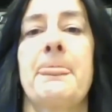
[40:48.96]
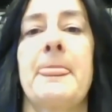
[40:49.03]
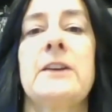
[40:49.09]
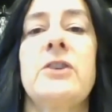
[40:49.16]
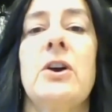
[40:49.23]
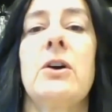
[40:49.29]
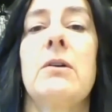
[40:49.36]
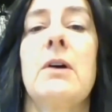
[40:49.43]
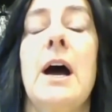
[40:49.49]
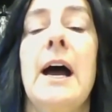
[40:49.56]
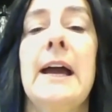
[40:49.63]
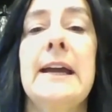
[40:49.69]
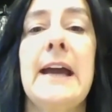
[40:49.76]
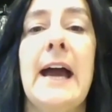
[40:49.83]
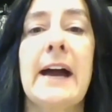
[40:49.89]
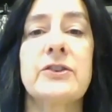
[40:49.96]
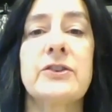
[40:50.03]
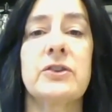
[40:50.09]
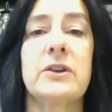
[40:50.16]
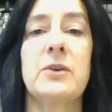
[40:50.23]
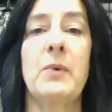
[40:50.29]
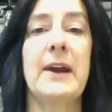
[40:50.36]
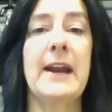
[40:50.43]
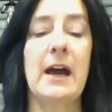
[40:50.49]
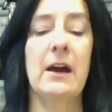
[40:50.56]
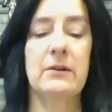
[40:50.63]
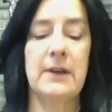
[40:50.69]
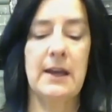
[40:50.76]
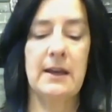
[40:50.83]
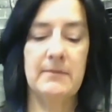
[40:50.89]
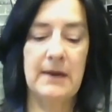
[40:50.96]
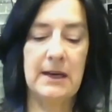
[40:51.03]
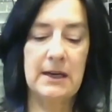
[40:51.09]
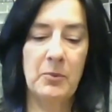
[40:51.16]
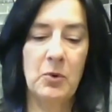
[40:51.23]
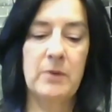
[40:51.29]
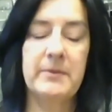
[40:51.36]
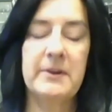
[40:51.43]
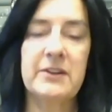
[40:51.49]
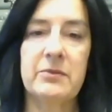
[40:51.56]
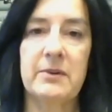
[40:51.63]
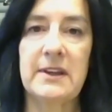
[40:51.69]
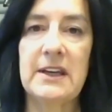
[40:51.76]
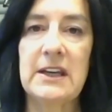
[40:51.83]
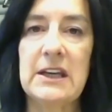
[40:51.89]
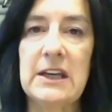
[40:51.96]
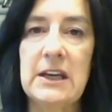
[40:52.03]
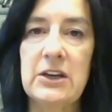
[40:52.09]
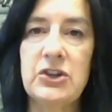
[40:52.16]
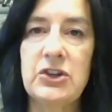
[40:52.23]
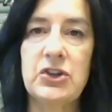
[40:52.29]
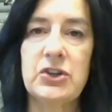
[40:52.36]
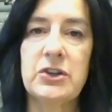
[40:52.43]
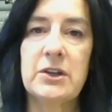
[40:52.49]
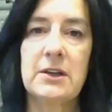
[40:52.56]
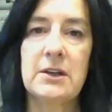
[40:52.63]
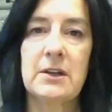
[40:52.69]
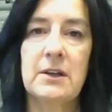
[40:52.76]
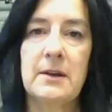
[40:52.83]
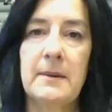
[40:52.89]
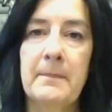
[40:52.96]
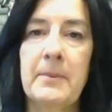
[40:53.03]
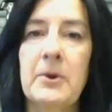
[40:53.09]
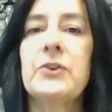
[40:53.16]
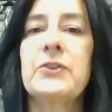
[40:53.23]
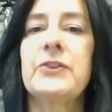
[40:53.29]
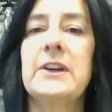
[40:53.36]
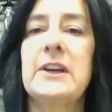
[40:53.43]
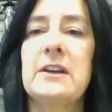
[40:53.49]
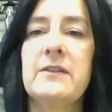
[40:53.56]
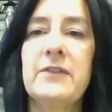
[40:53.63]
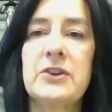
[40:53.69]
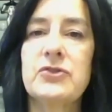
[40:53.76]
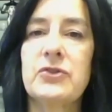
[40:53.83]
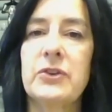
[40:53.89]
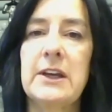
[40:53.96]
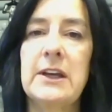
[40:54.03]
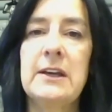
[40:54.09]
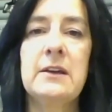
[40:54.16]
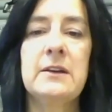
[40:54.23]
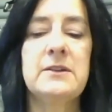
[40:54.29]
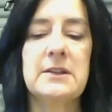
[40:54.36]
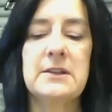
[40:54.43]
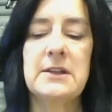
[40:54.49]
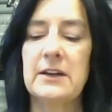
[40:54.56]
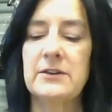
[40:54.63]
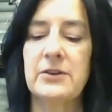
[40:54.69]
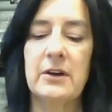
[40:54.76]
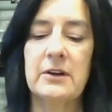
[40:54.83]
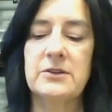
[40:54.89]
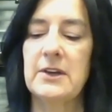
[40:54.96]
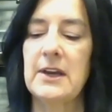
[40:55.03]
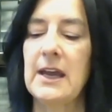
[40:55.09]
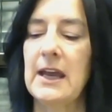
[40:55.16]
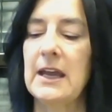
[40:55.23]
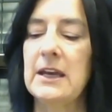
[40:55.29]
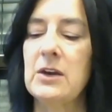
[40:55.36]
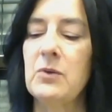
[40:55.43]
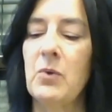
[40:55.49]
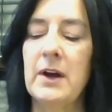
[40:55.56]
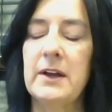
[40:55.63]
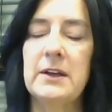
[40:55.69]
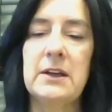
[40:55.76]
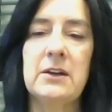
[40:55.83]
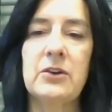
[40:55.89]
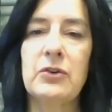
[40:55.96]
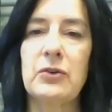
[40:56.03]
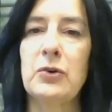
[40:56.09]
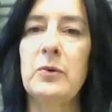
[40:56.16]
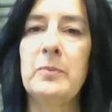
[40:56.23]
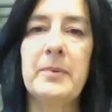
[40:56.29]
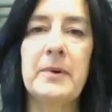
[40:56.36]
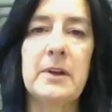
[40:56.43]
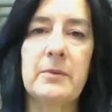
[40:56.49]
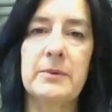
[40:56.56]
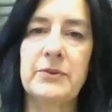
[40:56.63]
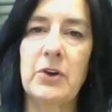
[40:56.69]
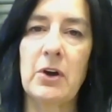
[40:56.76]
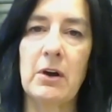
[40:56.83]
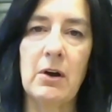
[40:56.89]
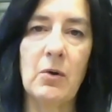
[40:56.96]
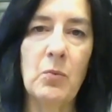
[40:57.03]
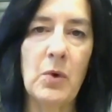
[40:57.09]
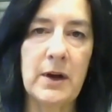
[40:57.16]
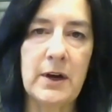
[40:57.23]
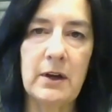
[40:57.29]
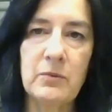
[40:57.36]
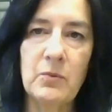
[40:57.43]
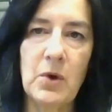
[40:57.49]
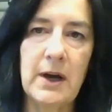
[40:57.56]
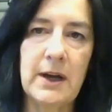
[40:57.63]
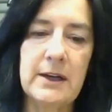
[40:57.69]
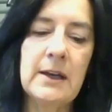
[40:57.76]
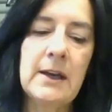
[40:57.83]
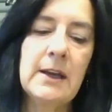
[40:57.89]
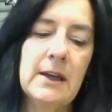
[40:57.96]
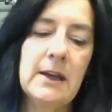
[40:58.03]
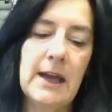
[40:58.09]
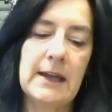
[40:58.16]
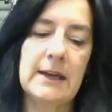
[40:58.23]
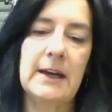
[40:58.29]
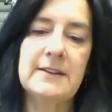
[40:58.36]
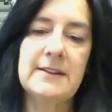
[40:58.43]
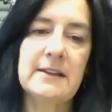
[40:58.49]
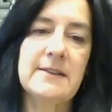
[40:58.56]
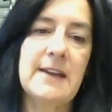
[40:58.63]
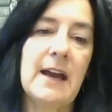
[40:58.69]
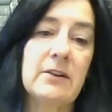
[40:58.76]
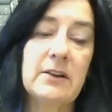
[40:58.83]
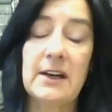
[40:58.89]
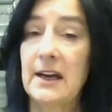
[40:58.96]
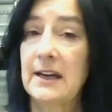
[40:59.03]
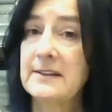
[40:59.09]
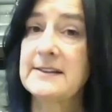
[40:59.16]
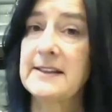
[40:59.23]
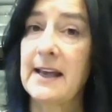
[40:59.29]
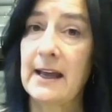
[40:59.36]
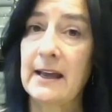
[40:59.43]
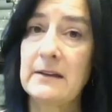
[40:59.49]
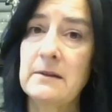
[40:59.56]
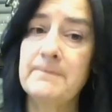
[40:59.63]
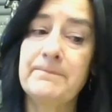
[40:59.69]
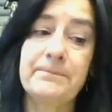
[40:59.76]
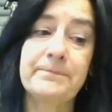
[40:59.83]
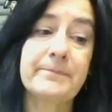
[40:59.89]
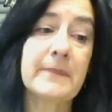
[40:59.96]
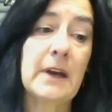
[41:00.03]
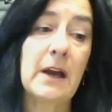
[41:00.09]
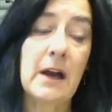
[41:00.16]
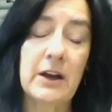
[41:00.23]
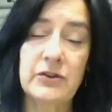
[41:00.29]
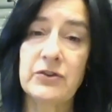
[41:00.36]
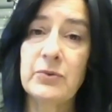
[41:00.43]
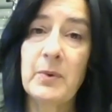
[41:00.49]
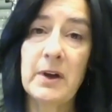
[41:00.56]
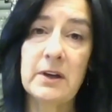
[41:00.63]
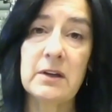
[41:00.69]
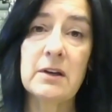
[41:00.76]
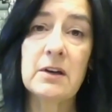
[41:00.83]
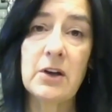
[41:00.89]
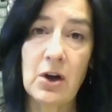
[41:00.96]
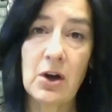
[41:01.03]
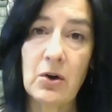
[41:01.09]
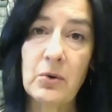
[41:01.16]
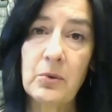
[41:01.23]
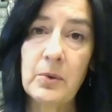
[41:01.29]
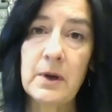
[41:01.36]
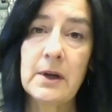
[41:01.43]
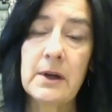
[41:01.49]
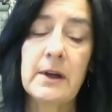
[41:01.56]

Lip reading: So I actually went out and made appointments with each person individually, did not talk to anyone in a group. It was all one-on-one. And I sat down and I said, I just want you to know,